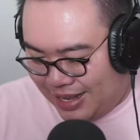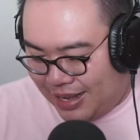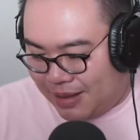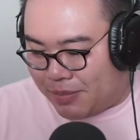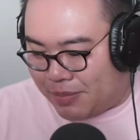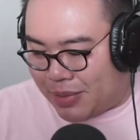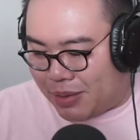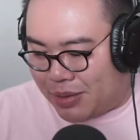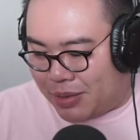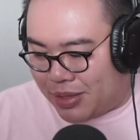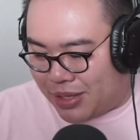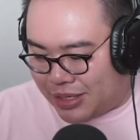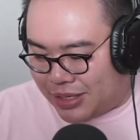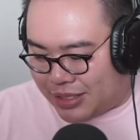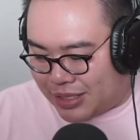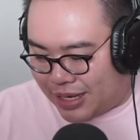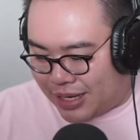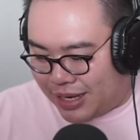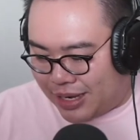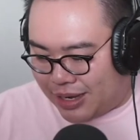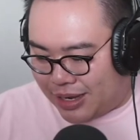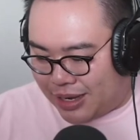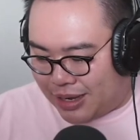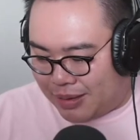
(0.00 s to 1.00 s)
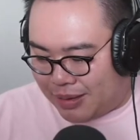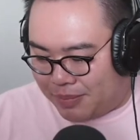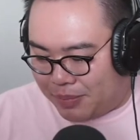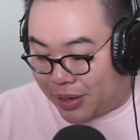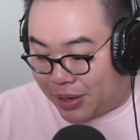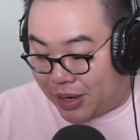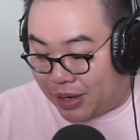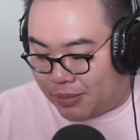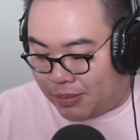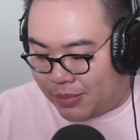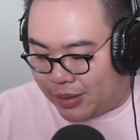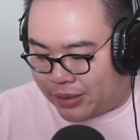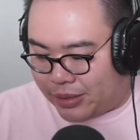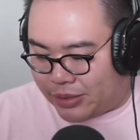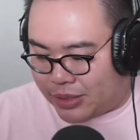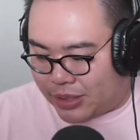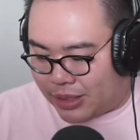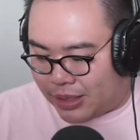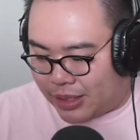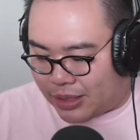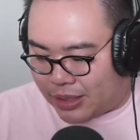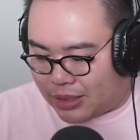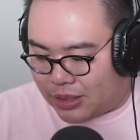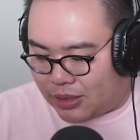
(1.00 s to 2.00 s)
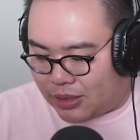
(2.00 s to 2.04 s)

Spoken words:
Maybe there's a Paramount Selects